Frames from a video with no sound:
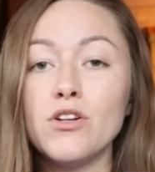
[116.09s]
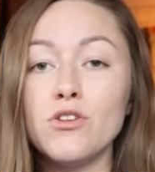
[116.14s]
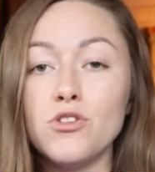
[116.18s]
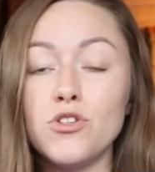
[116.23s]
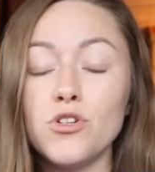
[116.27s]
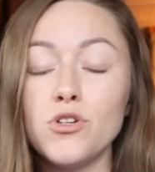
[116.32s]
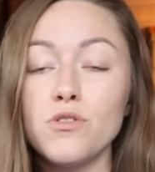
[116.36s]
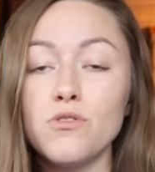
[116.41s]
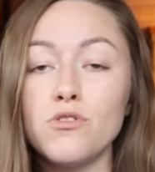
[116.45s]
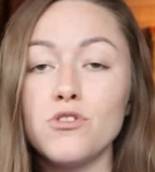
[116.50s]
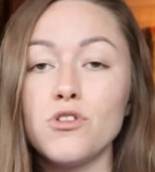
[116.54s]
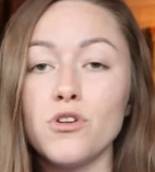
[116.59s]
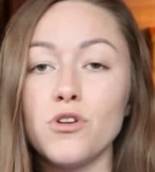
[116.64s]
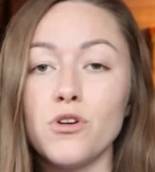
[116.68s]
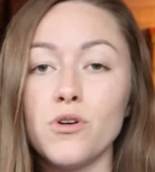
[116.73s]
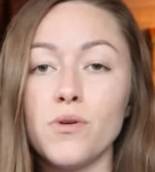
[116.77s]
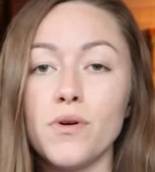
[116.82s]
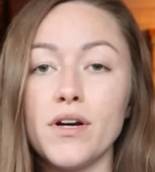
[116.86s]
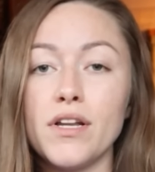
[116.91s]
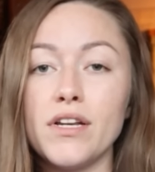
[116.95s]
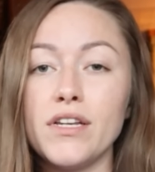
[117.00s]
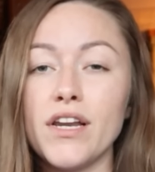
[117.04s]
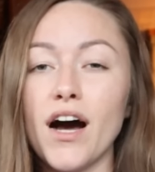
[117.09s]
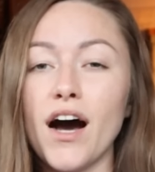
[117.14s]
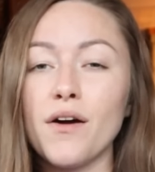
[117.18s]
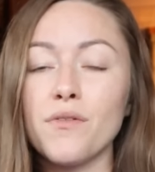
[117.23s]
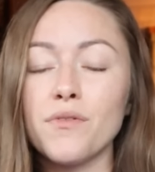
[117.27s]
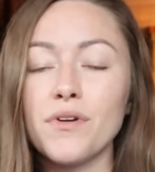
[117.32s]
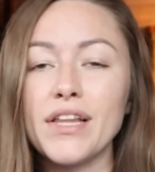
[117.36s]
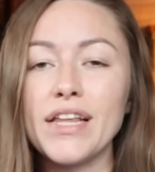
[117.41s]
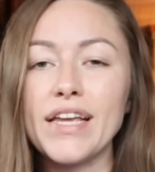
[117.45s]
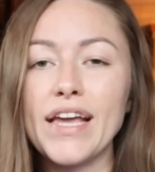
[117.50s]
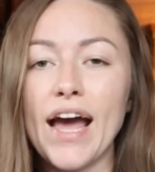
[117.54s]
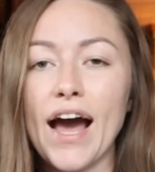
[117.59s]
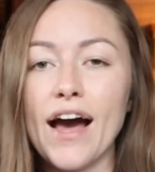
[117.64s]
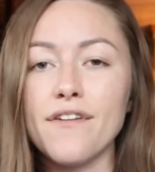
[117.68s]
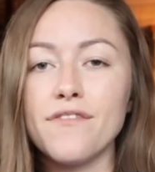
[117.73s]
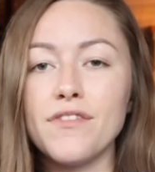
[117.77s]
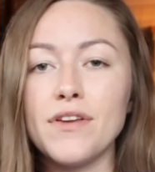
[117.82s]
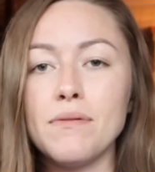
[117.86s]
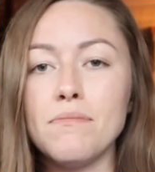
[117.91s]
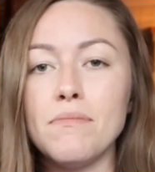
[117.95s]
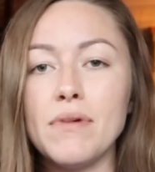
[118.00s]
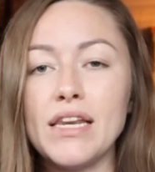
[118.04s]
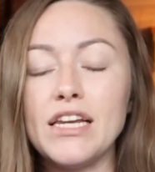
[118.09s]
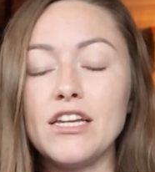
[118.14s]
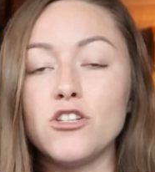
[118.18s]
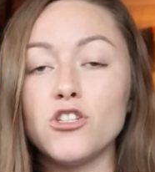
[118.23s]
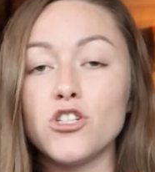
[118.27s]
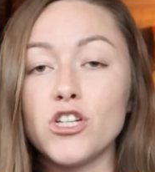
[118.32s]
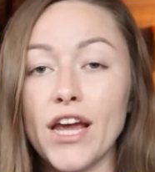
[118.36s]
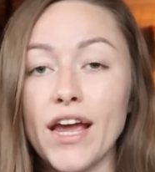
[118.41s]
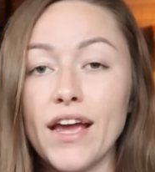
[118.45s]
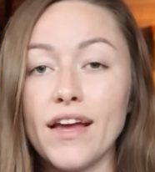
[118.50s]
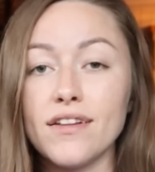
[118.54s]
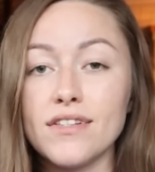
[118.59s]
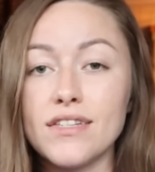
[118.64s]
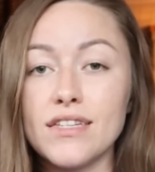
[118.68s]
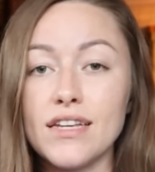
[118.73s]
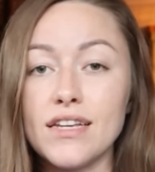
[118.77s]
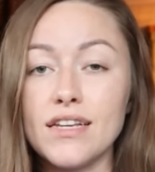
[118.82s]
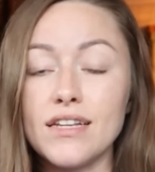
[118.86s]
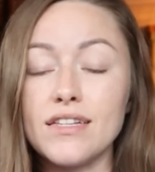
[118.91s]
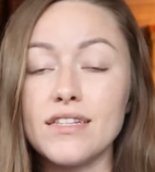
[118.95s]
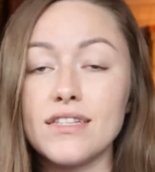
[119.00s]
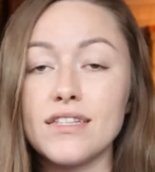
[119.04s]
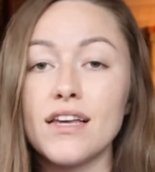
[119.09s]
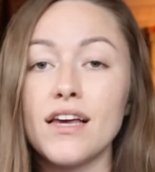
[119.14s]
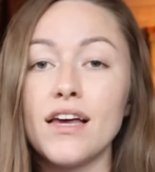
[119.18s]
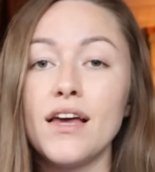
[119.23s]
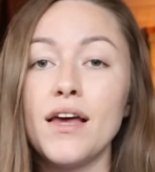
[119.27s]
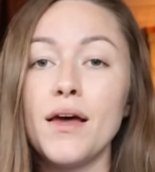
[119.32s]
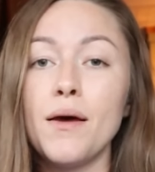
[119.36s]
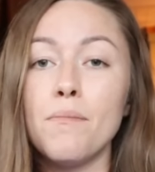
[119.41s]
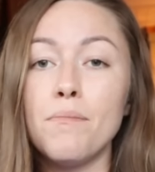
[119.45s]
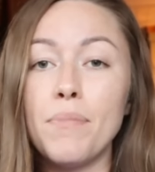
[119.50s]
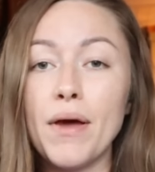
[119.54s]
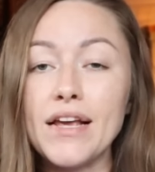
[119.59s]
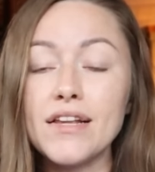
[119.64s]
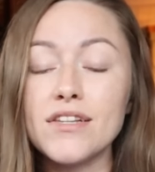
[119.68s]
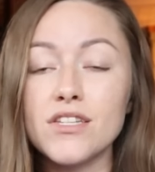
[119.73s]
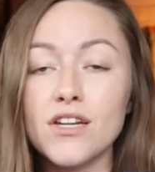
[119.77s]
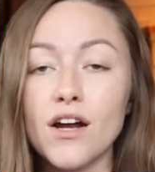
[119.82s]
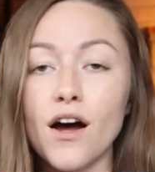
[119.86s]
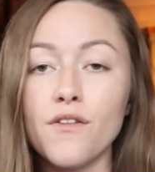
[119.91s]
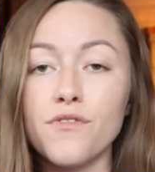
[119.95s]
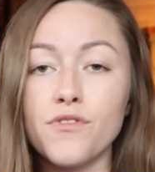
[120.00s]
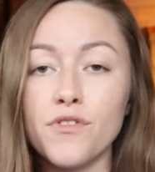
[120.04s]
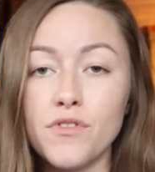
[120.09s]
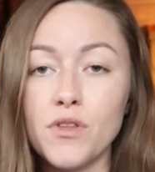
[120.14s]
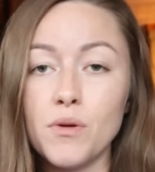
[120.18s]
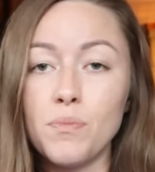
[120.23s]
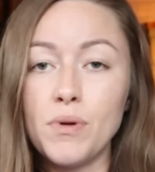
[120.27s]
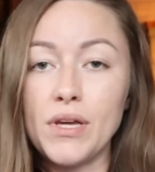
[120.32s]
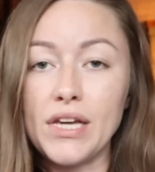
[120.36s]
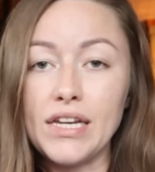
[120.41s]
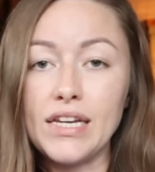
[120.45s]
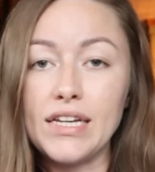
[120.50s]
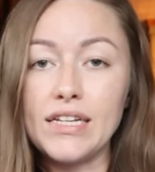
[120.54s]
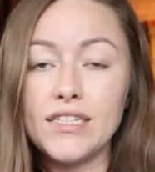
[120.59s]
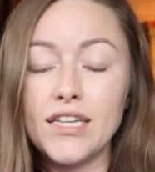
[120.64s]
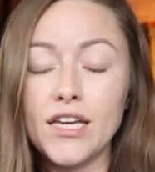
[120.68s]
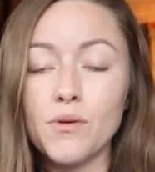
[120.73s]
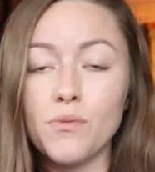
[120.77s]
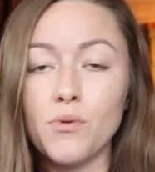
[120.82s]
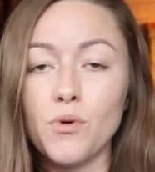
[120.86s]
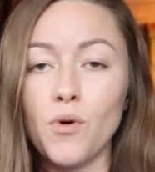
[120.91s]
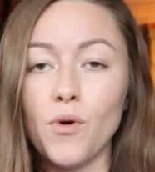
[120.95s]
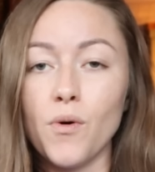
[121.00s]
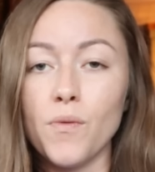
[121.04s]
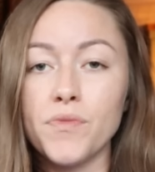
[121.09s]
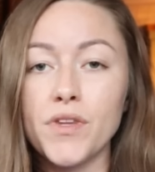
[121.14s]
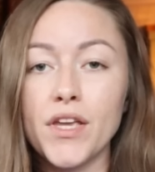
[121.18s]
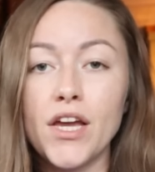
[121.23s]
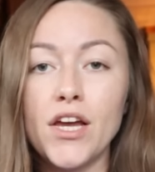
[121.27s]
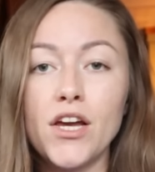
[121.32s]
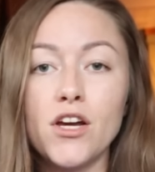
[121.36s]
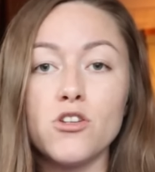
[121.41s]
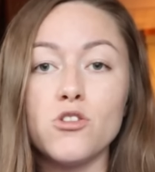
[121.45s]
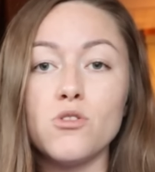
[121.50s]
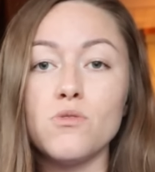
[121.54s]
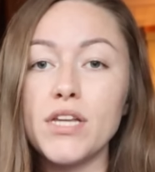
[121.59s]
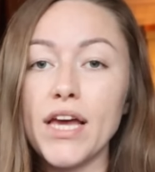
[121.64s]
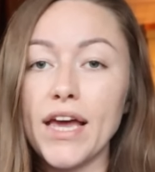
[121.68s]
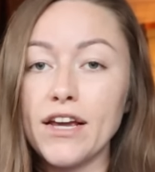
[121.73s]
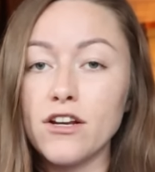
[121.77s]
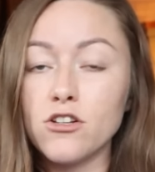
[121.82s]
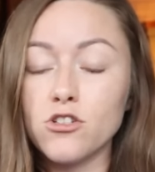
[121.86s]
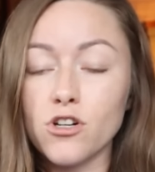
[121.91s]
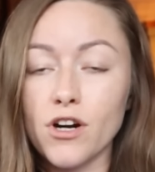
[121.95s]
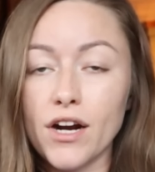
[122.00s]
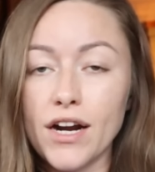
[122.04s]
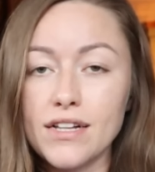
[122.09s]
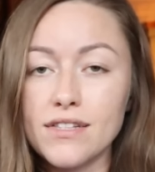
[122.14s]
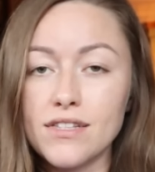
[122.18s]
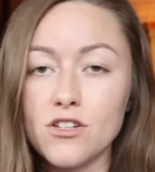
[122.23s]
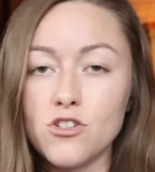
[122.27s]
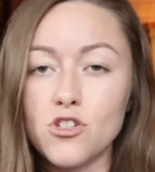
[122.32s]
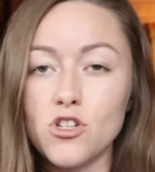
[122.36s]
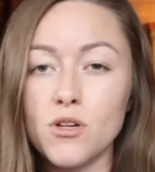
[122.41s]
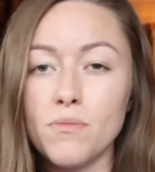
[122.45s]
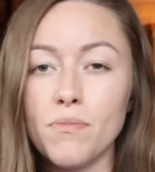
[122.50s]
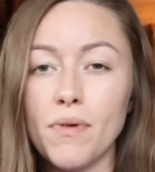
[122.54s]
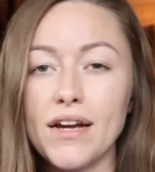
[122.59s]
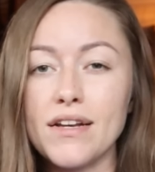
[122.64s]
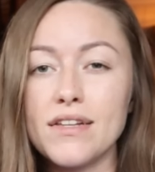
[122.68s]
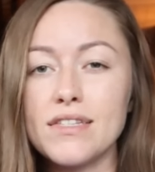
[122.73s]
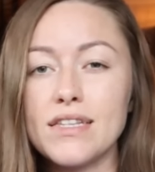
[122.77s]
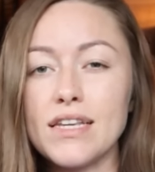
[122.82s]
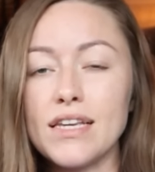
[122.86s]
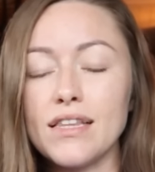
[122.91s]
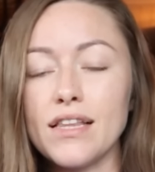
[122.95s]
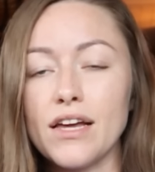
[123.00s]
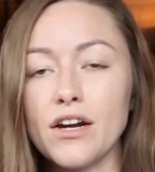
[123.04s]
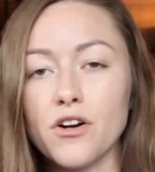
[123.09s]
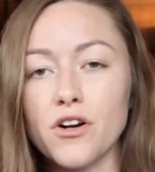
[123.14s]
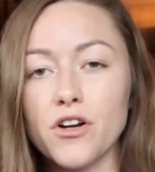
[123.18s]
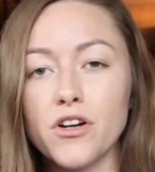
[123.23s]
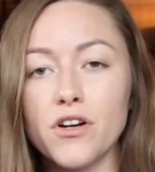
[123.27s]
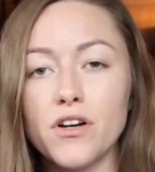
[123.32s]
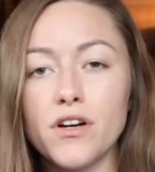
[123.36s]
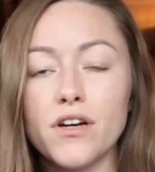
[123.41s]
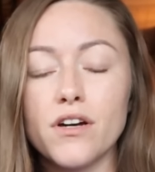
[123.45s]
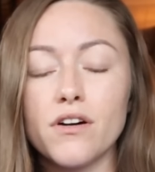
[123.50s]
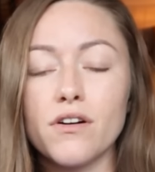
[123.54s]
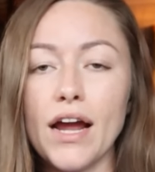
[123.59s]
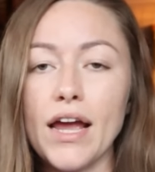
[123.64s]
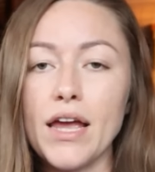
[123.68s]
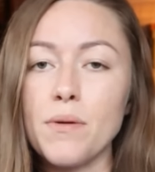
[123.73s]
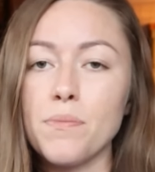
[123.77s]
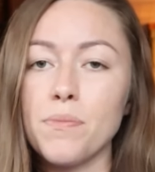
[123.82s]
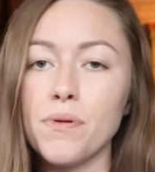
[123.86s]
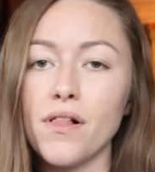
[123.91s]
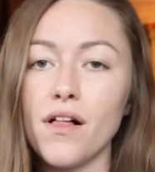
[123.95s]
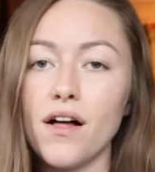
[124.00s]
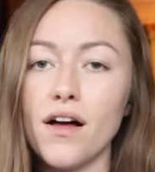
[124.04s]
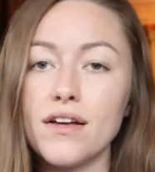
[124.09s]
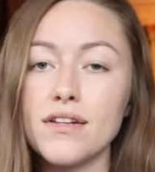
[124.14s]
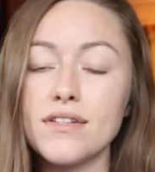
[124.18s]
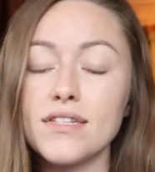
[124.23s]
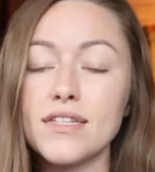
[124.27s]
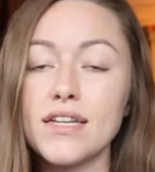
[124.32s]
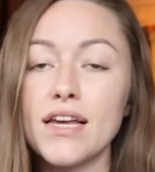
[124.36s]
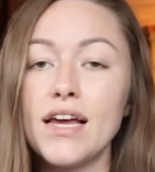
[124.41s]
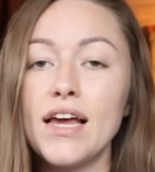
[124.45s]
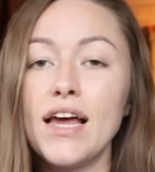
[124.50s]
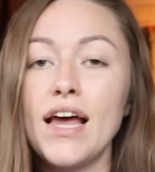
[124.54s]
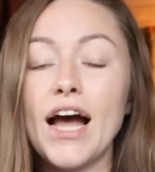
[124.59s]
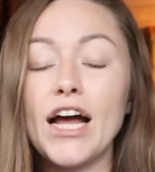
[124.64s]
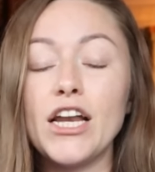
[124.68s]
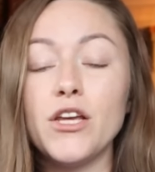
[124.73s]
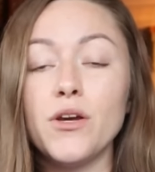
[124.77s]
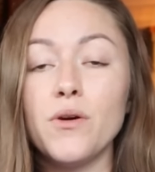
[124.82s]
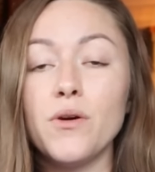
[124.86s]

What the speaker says: due to not really having many chances based off of the PDT rule to take trades that you might see that are good or A+, and